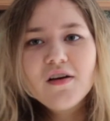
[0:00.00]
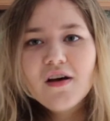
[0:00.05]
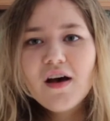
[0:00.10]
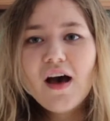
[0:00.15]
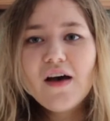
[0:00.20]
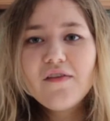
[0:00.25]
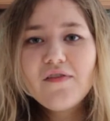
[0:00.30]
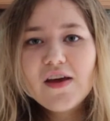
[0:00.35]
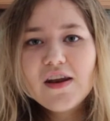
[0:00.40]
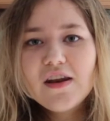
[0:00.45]

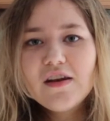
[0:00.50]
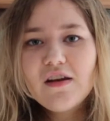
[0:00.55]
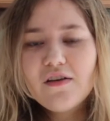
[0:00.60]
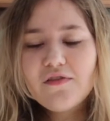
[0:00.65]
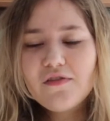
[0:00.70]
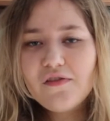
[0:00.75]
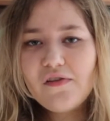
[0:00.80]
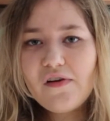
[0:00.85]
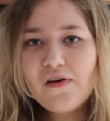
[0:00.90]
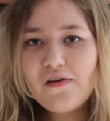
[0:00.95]
I've had
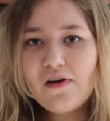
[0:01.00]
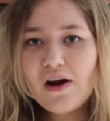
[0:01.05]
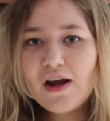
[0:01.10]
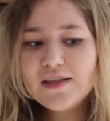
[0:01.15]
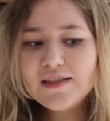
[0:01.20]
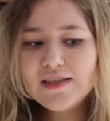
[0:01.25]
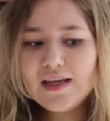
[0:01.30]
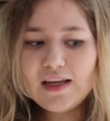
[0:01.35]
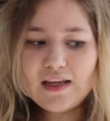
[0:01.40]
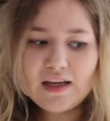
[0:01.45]
enough of her
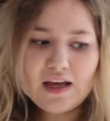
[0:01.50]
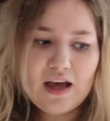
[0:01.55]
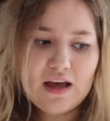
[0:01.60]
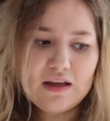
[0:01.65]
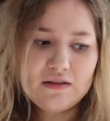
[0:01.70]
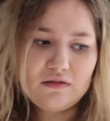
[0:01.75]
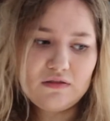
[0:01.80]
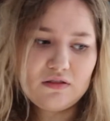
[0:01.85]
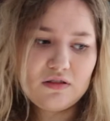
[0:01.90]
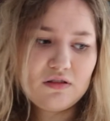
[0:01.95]
writing,
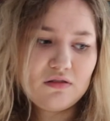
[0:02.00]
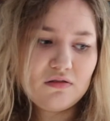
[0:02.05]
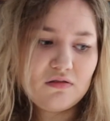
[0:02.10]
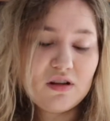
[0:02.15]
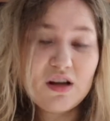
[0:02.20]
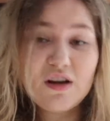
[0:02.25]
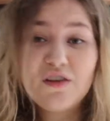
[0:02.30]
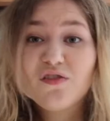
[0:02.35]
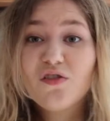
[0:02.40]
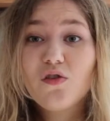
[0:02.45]
and
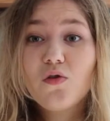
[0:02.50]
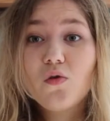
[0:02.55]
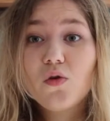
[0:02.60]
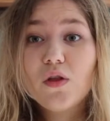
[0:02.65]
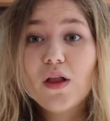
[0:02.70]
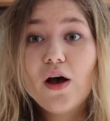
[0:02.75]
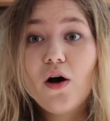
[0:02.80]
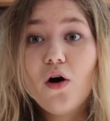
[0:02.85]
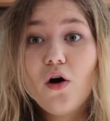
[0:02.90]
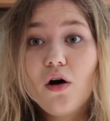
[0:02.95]
kind of call
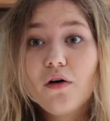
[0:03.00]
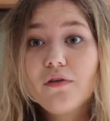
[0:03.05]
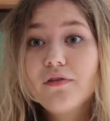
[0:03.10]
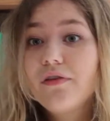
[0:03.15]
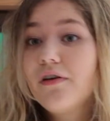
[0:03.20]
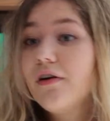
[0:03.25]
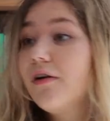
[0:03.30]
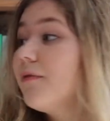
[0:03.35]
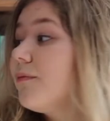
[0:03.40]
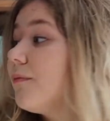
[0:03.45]
it
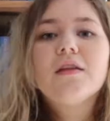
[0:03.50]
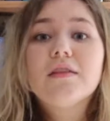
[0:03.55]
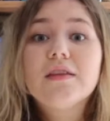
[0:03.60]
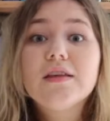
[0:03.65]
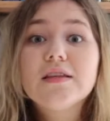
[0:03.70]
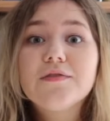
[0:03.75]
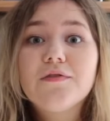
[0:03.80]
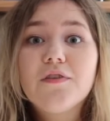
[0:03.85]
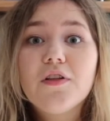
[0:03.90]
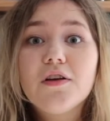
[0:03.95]
off.
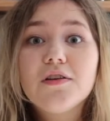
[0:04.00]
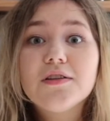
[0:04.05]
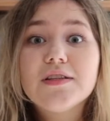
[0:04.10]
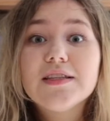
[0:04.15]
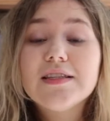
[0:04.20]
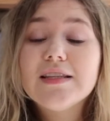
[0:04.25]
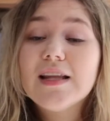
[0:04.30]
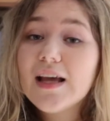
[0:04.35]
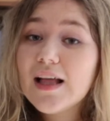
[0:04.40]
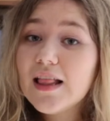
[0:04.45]
This follows
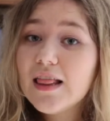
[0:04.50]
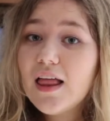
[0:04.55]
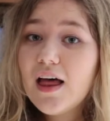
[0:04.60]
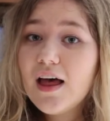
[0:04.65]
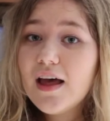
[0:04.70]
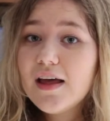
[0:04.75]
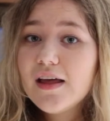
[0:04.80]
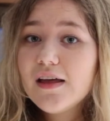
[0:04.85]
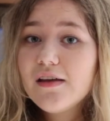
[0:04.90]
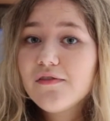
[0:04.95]

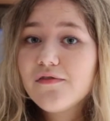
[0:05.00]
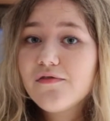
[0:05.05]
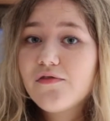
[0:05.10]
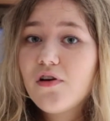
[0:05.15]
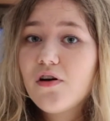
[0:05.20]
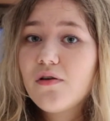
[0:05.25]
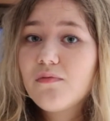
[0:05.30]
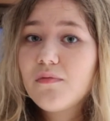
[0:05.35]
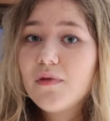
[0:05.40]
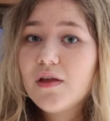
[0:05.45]
Nikolai
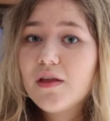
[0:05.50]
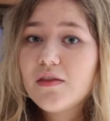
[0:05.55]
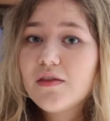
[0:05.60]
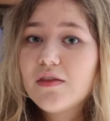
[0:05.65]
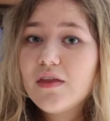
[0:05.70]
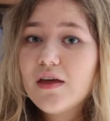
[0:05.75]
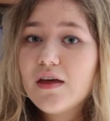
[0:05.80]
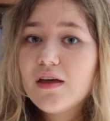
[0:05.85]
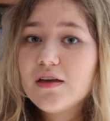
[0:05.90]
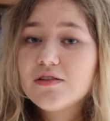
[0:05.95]
from
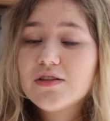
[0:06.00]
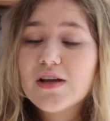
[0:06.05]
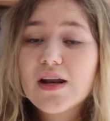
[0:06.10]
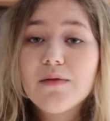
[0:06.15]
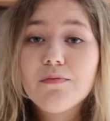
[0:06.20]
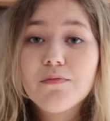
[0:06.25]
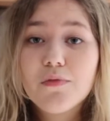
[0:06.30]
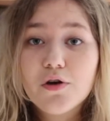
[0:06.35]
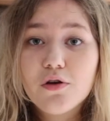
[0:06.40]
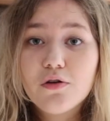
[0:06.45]
the Shadow
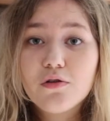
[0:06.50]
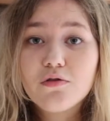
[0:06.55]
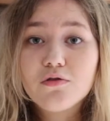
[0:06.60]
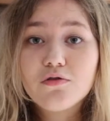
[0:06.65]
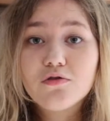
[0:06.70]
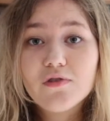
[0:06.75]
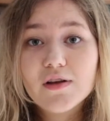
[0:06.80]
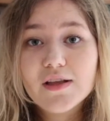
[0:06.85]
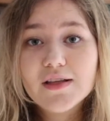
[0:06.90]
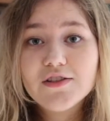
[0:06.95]
and Bone
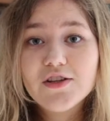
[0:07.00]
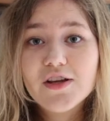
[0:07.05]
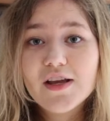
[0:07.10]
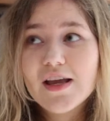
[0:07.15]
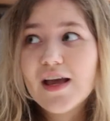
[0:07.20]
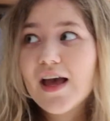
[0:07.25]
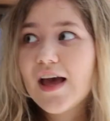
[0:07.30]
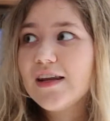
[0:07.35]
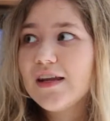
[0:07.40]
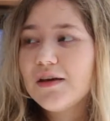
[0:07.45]

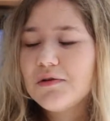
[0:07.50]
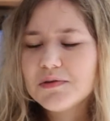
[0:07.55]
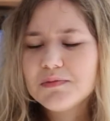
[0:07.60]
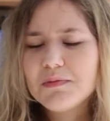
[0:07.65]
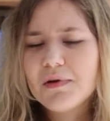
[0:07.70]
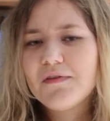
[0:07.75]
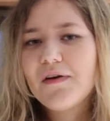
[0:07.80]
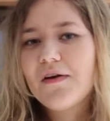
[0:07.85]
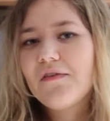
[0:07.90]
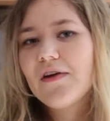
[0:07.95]
trilogy, and he was
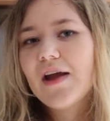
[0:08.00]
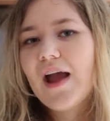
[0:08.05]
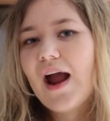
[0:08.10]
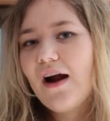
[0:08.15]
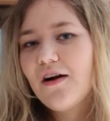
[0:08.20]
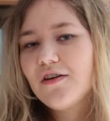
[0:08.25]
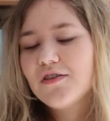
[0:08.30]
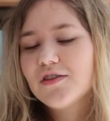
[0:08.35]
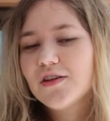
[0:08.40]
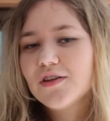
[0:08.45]
my favourite
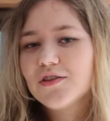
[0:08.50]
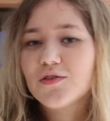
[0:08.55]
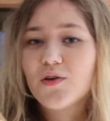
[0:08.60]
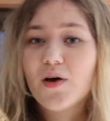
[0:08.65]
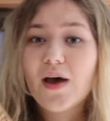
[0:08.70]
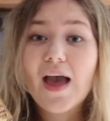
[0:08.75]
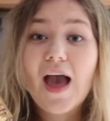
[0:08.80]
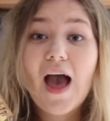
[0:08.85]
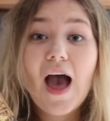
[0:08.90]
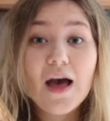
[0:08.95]
character, so
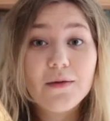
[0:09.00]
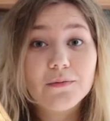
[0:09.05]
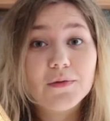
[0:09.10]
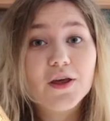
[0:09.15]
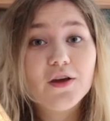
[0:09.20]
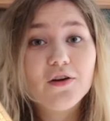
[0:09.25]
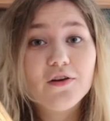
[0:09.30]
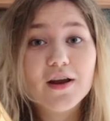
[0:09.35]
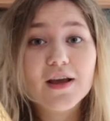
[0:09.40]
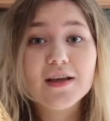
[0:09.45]
I am
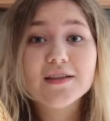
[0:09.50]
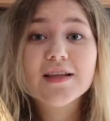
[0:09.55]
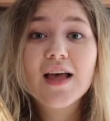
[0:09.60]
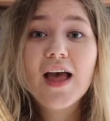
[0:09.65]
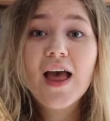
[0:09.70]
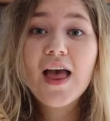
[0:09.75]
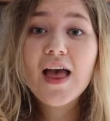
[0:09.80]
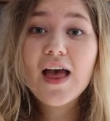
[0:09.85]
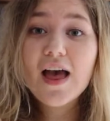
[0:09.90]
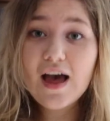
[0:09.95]
curious
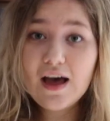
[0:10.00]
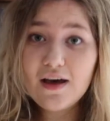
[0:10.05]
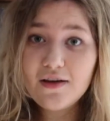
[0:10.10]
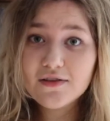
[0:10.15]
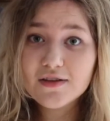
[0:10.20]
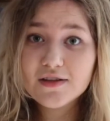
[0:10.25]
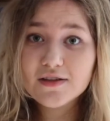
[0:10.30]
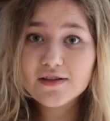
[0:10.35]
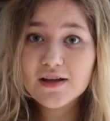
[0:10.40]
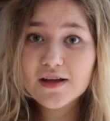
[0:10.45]
how
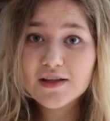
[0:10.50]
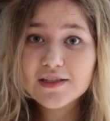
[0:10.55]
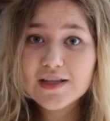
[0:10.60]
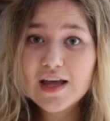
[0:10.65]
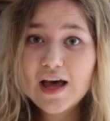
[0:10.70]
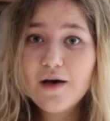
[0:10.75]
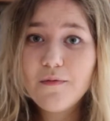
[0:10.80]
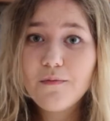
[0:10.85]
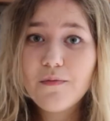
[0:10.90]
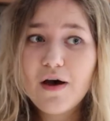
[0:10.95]
this turns
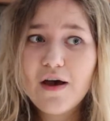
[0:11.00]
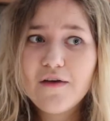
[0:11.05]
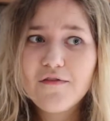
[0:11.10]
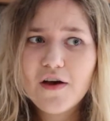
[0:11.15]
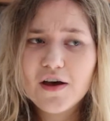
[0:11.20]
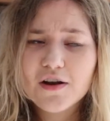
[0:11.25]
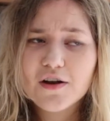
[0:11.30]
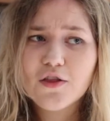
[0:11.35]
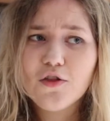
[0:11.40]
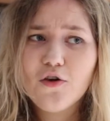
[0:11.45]
out, but I've
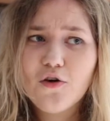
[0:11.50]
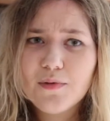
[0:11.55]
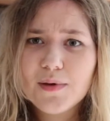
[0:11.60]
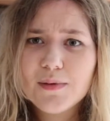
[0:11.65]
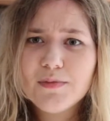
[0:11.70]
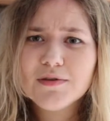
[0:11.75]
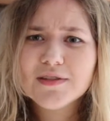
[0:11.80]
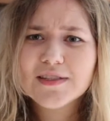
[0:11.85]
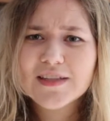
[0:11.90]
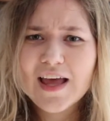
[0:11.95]
heard a lot of
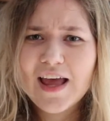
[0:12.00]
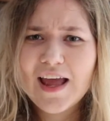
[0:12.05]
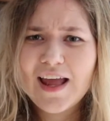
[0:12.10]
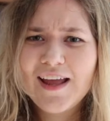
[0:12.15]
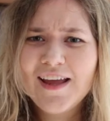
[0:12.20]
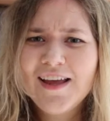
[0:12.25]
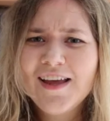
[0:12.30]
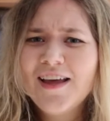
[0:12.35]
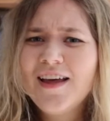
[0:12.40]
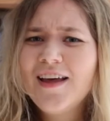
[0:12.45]
people say
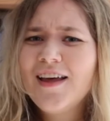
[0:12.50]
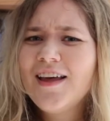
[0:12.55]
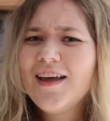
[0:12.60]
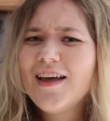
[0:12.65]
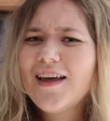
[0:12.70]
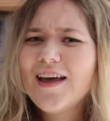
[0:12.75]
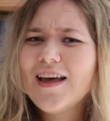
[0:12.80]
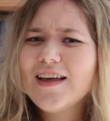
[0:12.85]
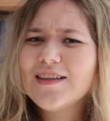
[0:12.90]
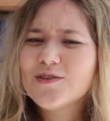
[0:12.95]

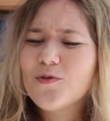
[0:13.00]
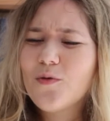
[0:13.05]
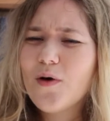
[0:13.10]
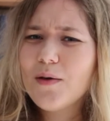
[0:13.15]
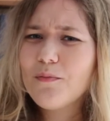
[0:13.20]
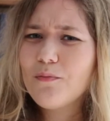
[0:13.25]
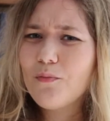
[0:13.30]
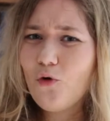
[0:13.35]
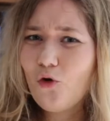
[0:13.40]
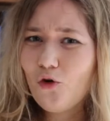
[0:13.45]
it's
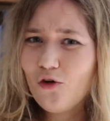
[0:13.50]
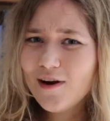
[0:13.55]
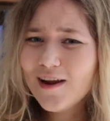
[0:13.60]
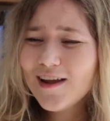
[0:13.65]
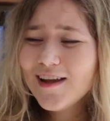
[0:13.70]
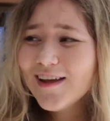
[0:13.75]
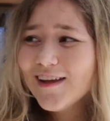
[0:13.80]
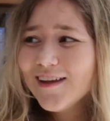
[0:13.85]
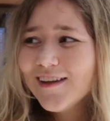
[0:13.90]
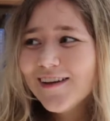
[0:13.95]
quite
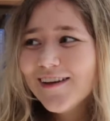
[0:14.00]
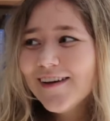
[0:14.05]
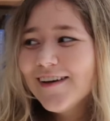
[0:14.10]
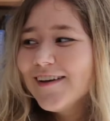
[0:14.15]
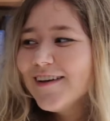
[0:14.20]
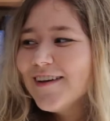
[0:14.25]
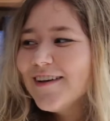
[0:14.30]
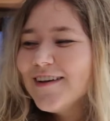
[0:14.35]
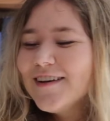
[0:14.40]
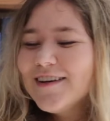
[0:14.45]
boring.
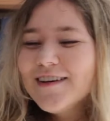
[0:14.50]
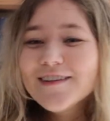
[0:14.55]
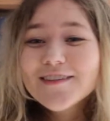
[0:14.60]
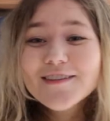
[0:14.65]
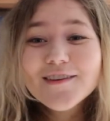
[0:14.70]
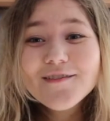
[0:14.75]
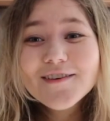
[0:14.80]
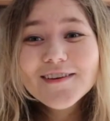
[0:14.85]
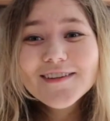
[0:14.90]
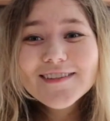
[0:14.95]

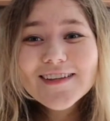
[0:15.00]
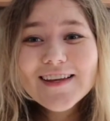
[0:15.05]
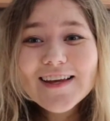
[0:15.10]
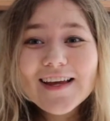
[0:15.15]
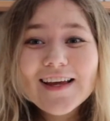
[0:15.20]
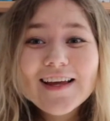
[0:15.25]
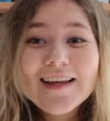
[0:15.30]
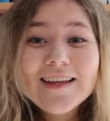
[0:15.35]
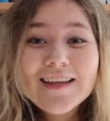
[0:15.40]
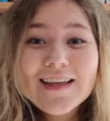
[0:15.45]
So we'll see.